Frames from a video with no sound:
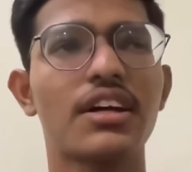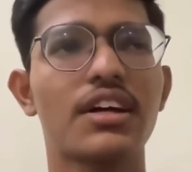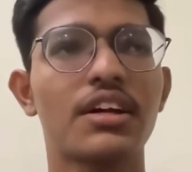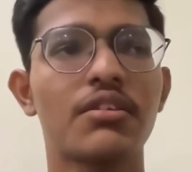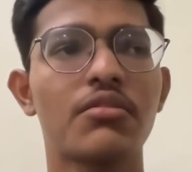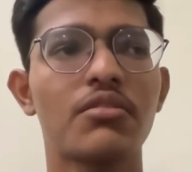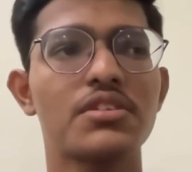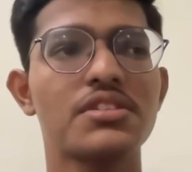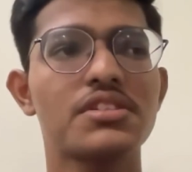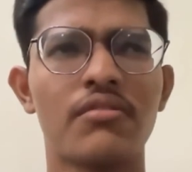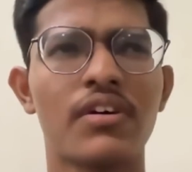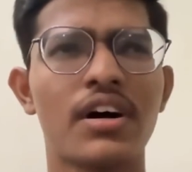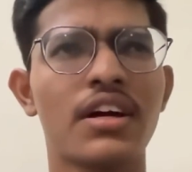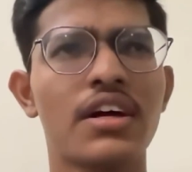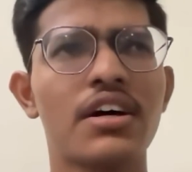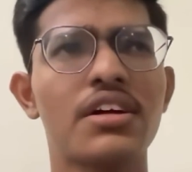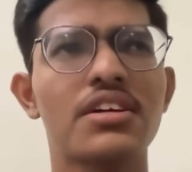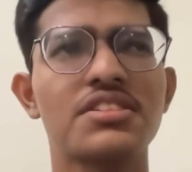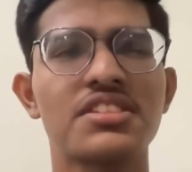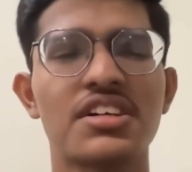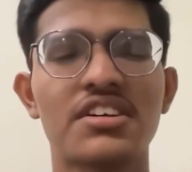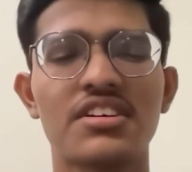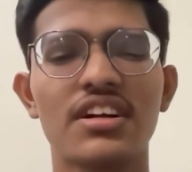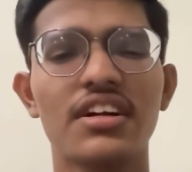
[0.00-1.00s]
it was 1
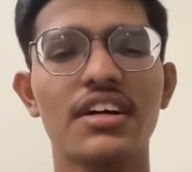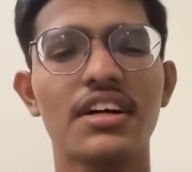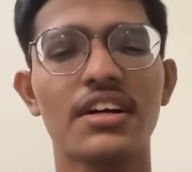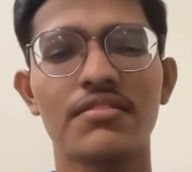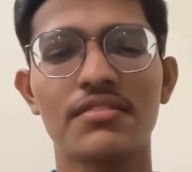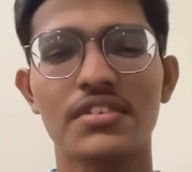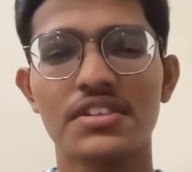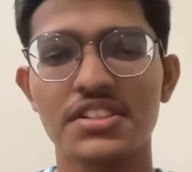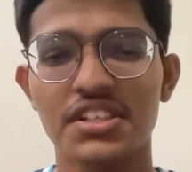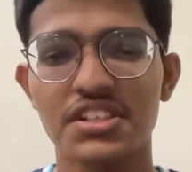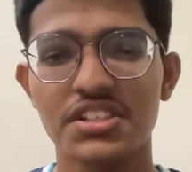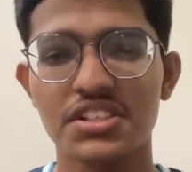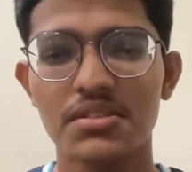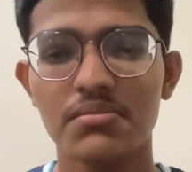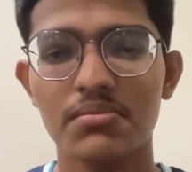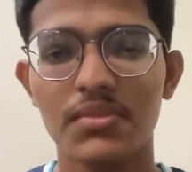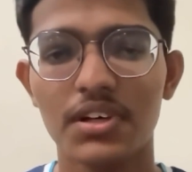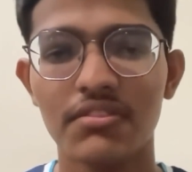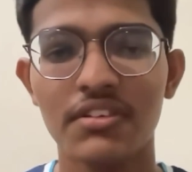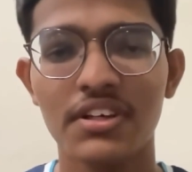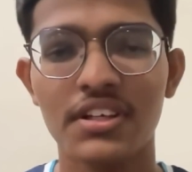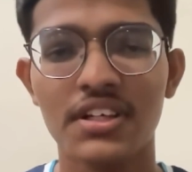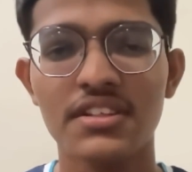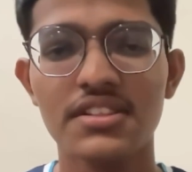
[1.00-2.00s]
hour general conversation
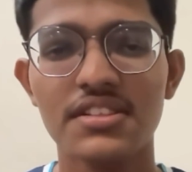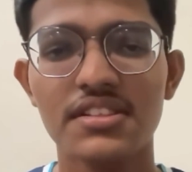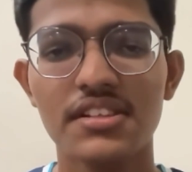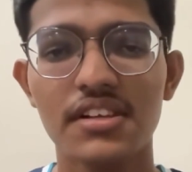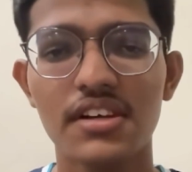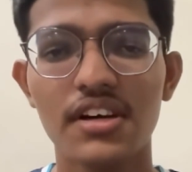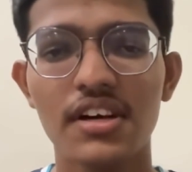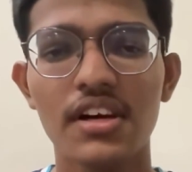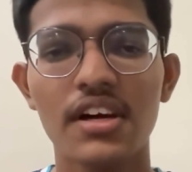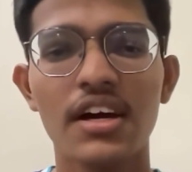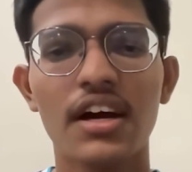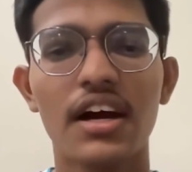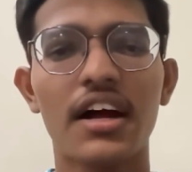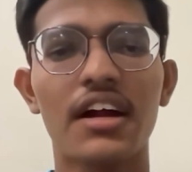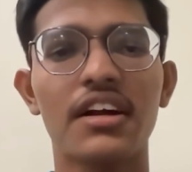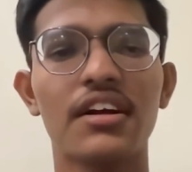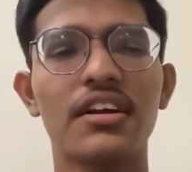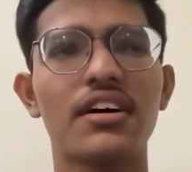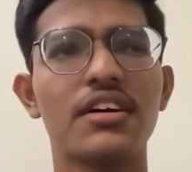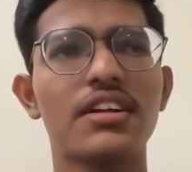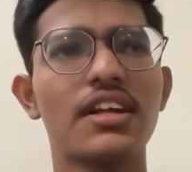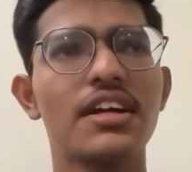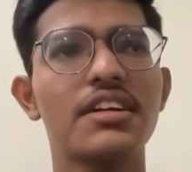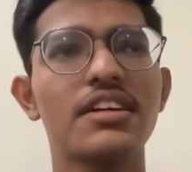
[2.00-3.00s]
between us,
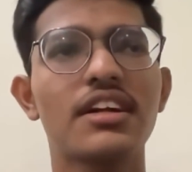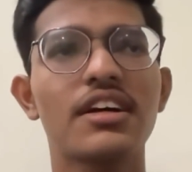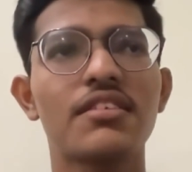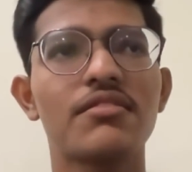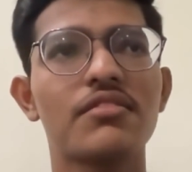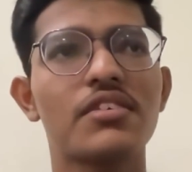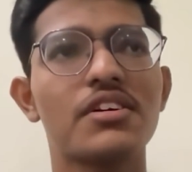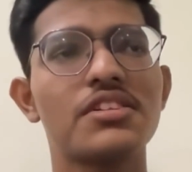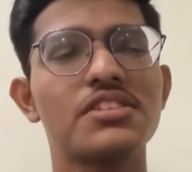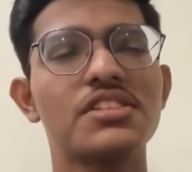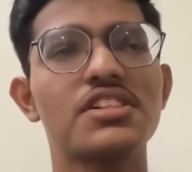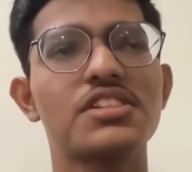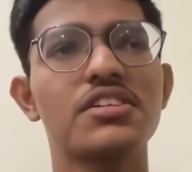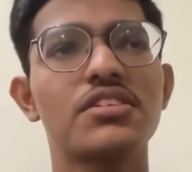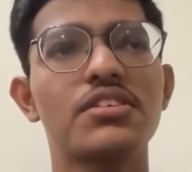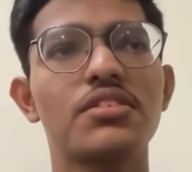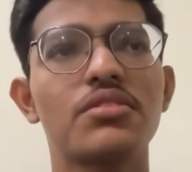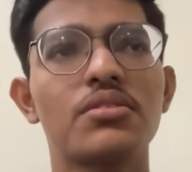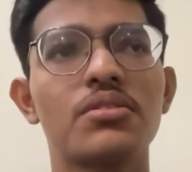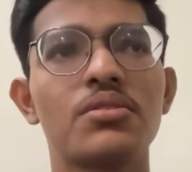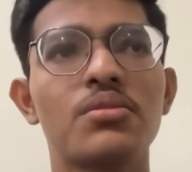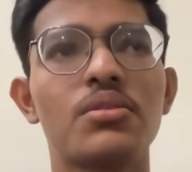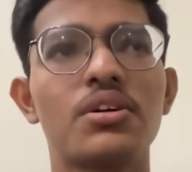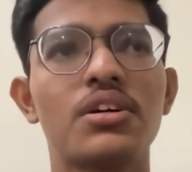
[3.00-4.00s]
and that conversation,
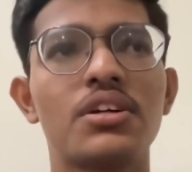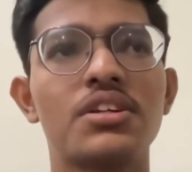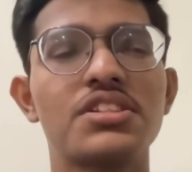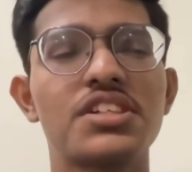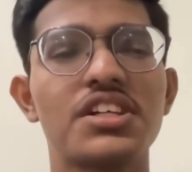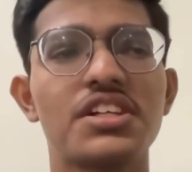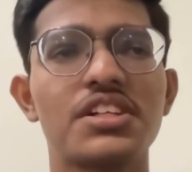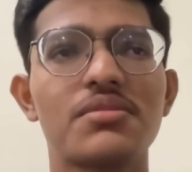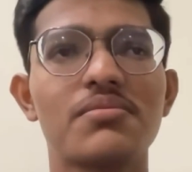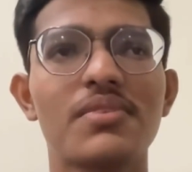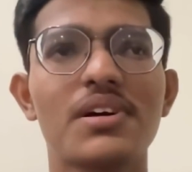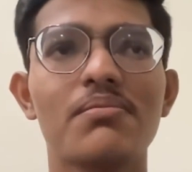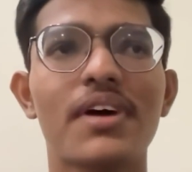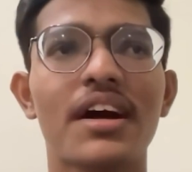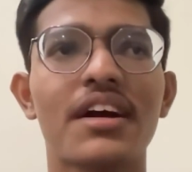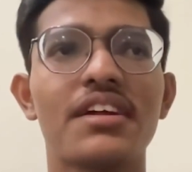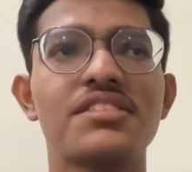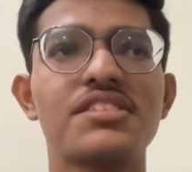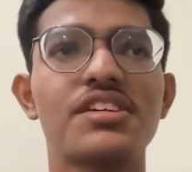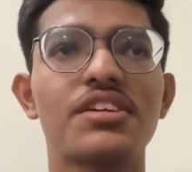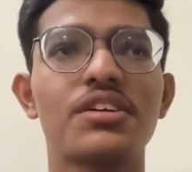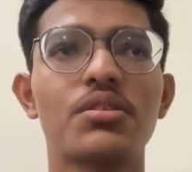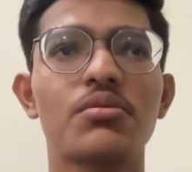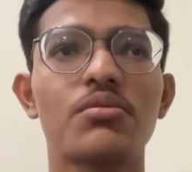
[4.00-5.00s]
you know, changed my
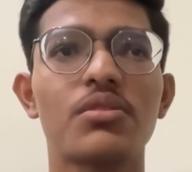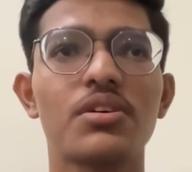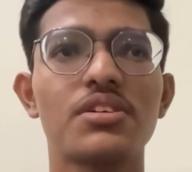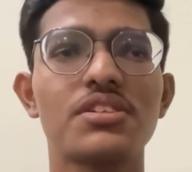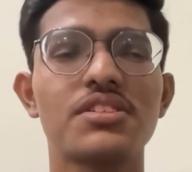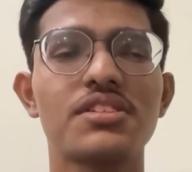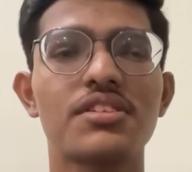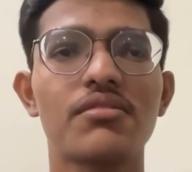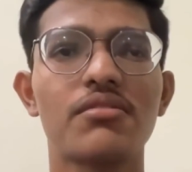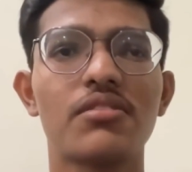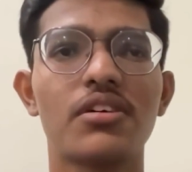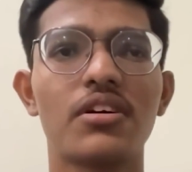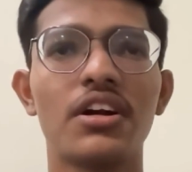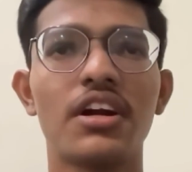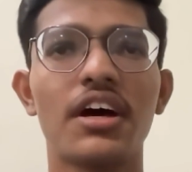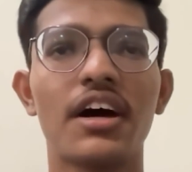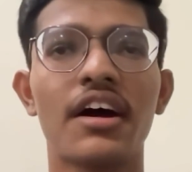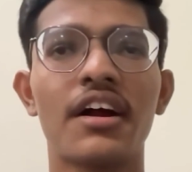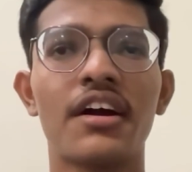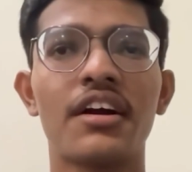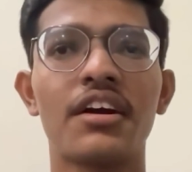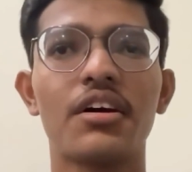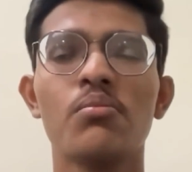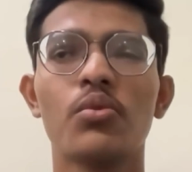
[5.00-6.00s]
mindset towards the world.
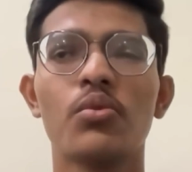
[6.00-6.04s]
And